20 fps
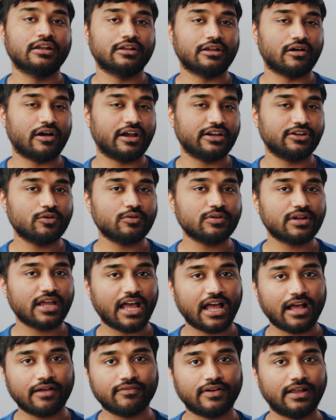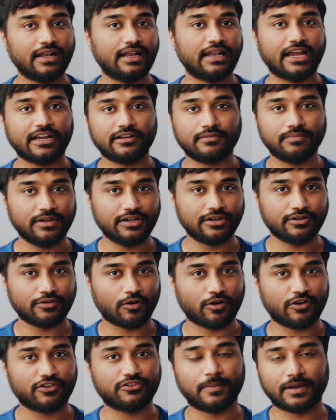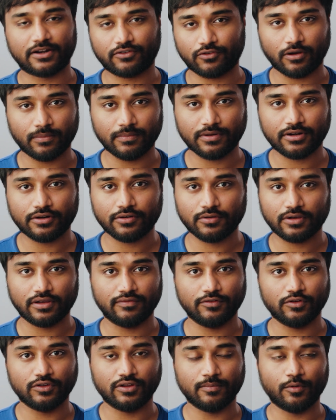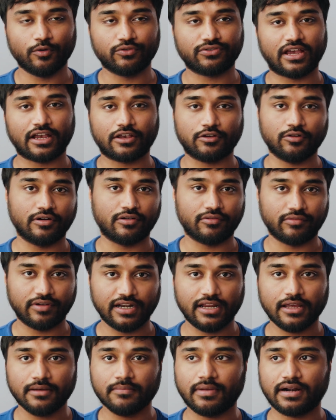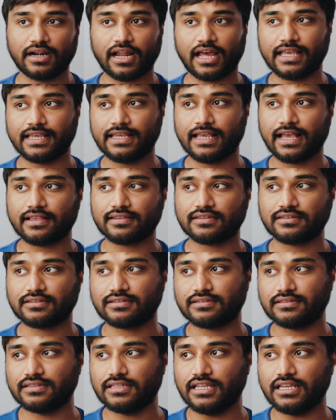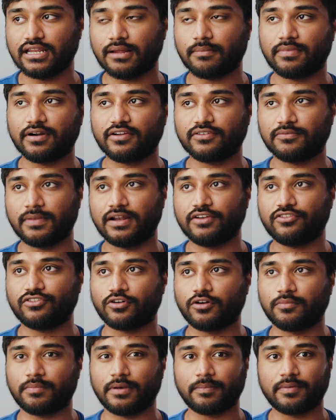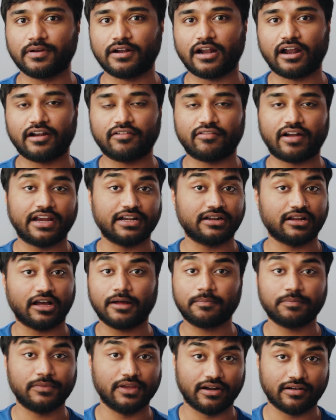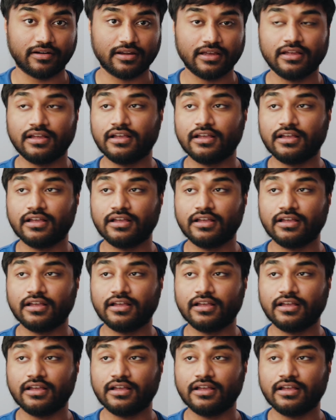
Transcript: Now, I don't have a light meter or spectrometer to give you the most accurate reading, but I guess the numbers mentioned on paper are right up there.